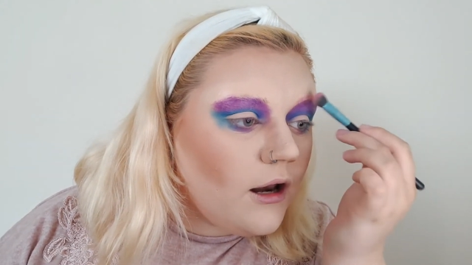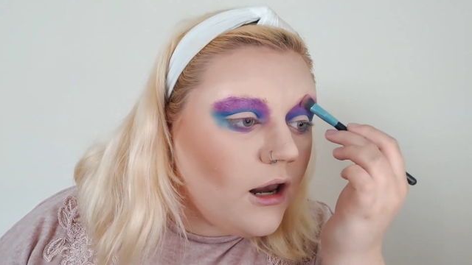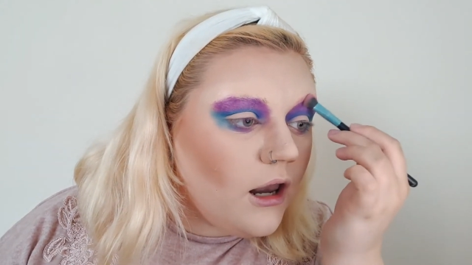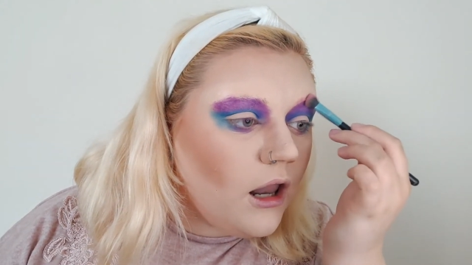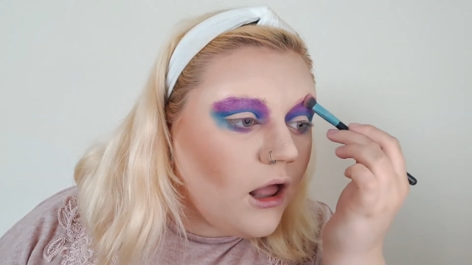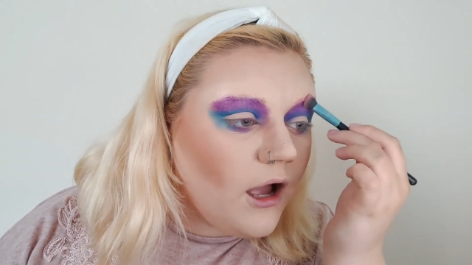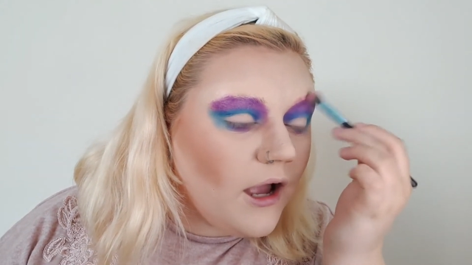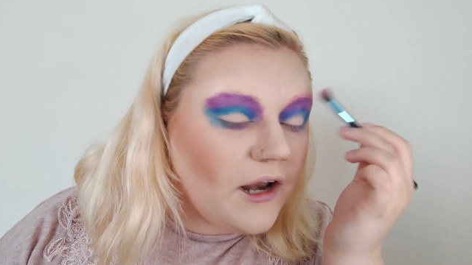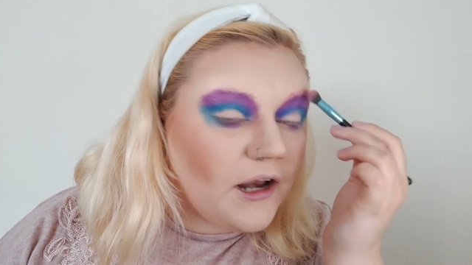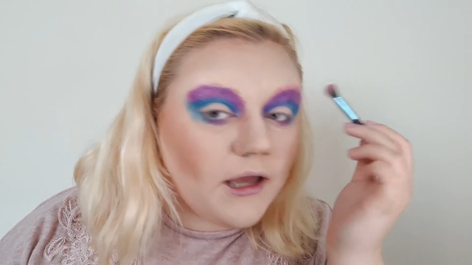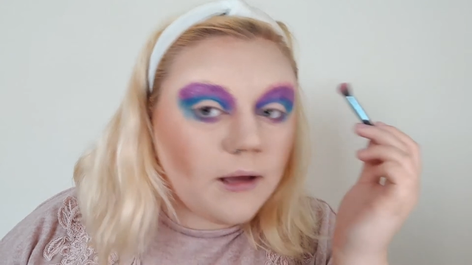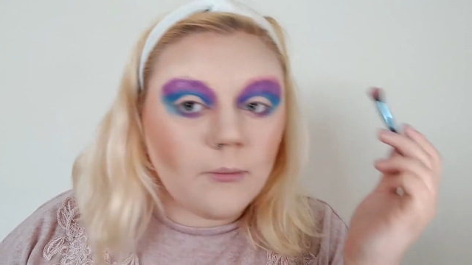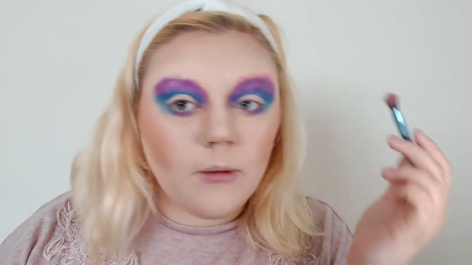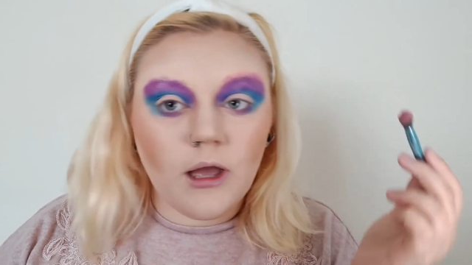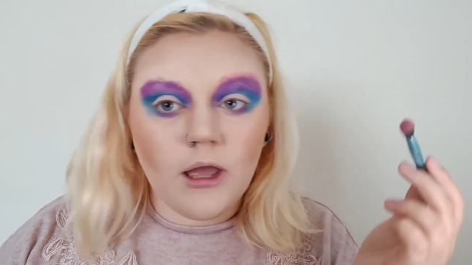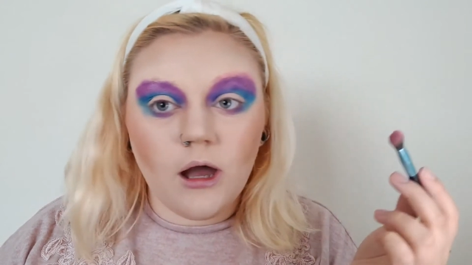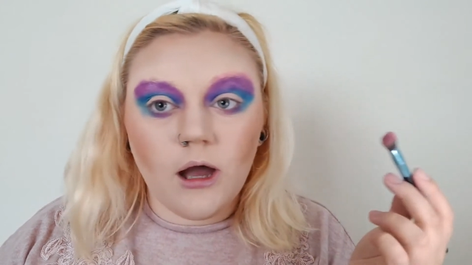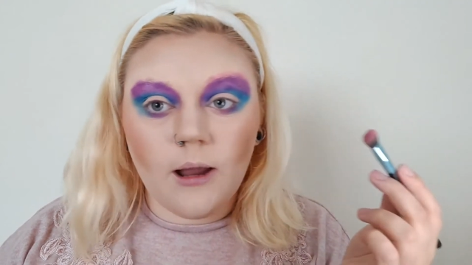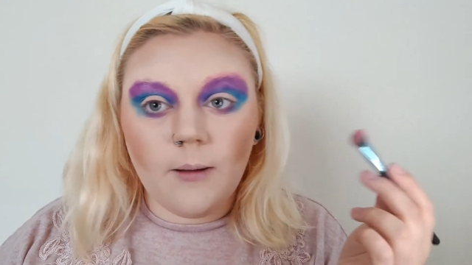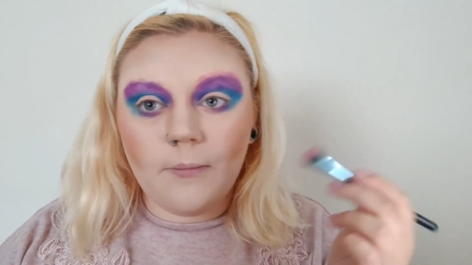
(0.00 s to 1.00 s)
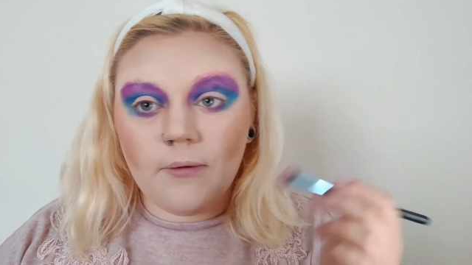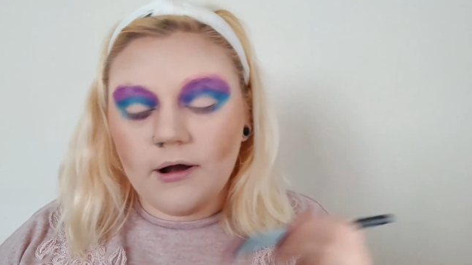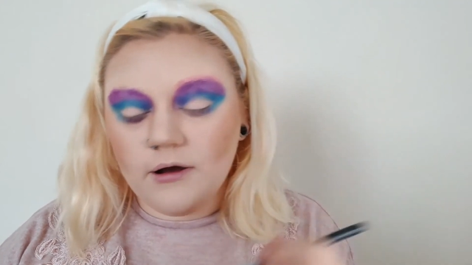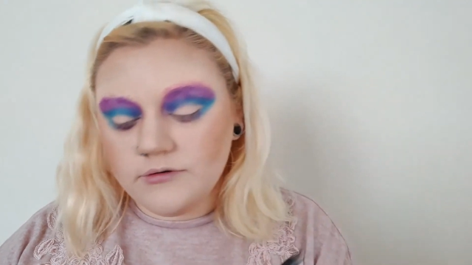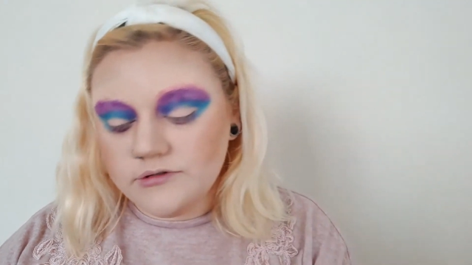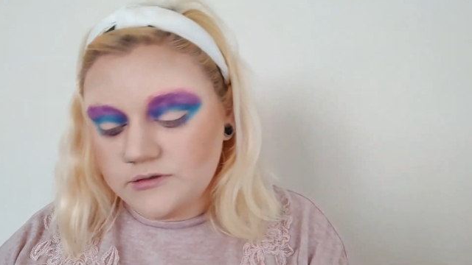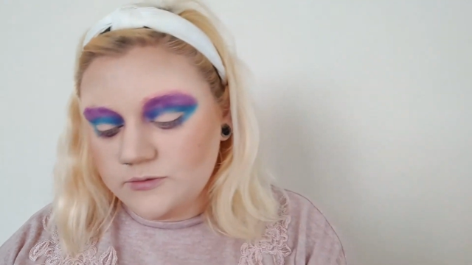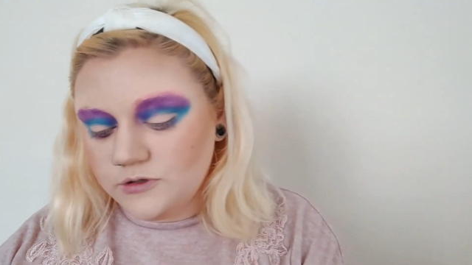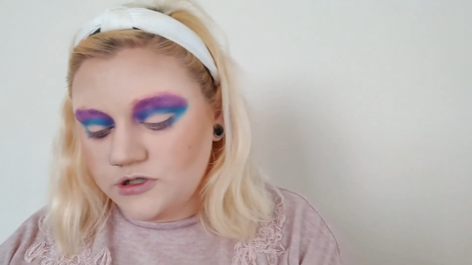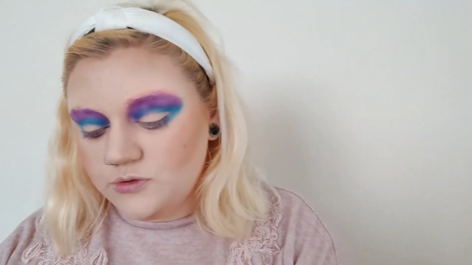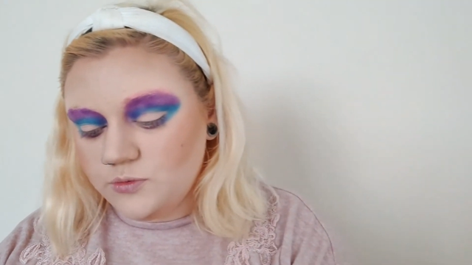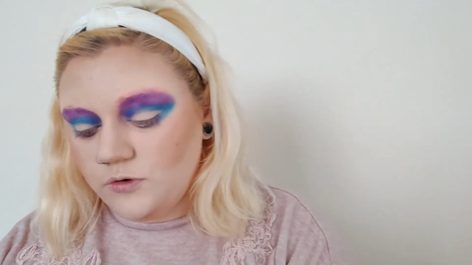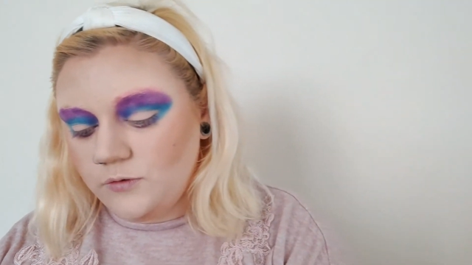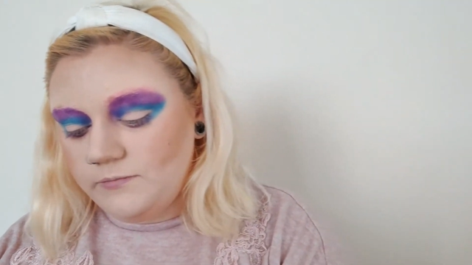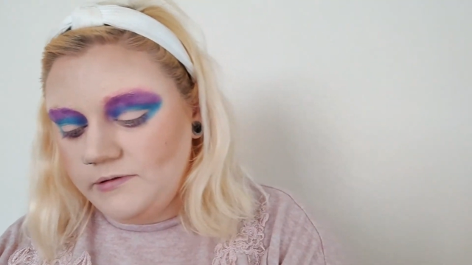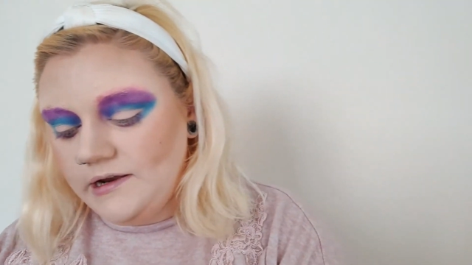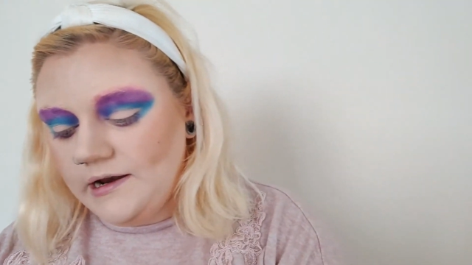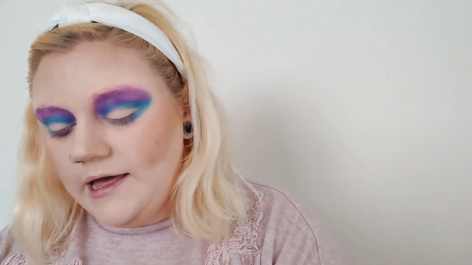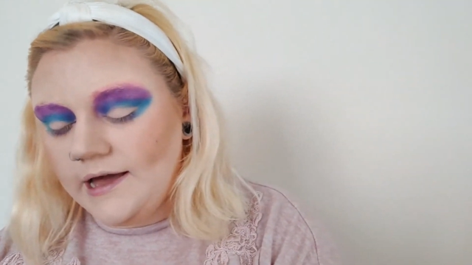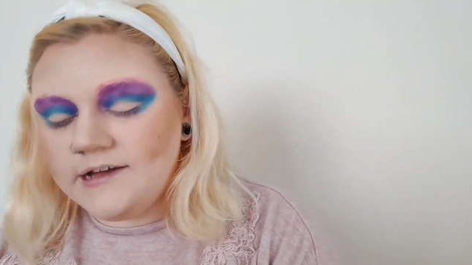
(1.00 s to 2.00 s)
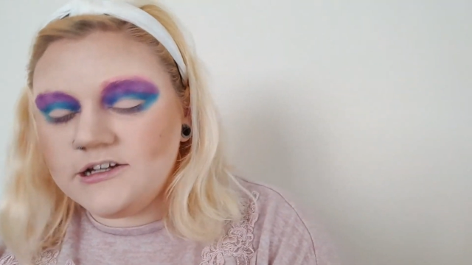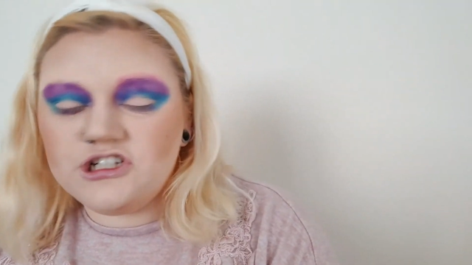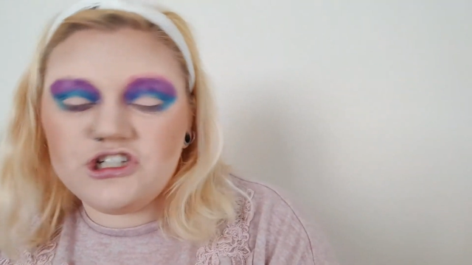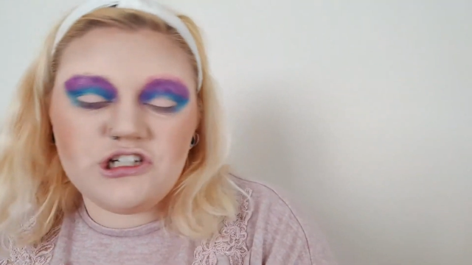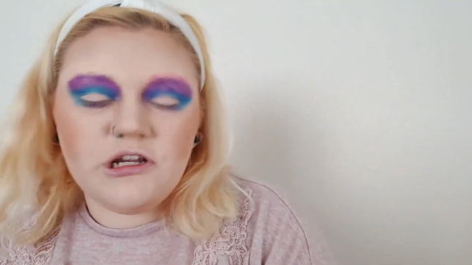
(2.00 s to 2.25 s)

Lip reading: lining my eyebrows, which will be like a